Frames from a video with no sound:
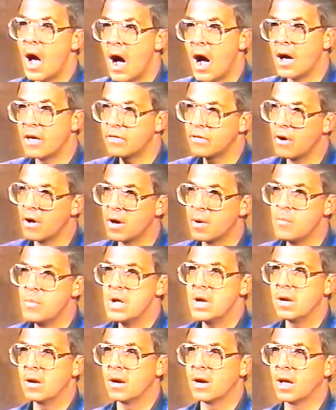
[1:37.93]
I thought
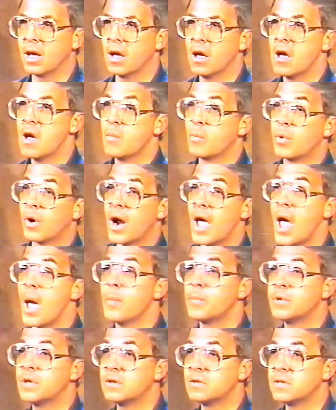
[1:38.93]
immediately,
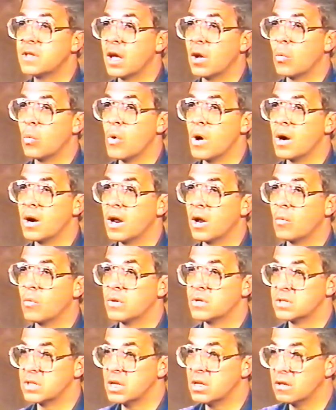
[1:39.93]
perhaps it's that one that
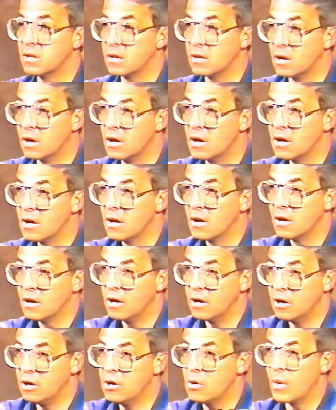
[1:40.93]
was in the
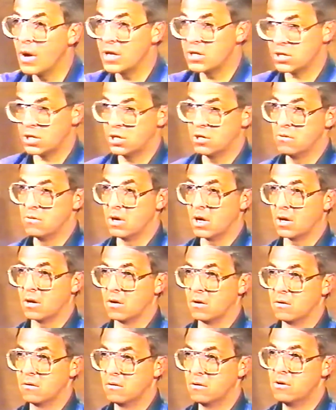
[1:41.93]
U.S. tunic
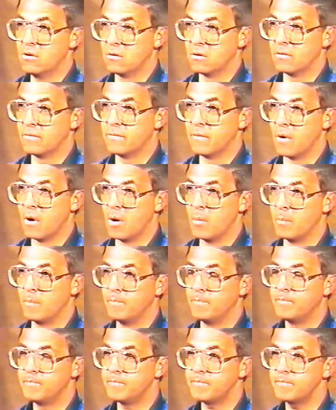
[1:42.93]
uniform
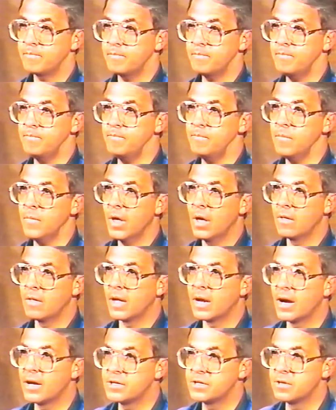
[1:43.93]

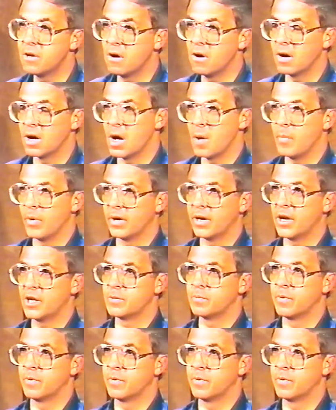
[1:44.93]
that I saw a couple days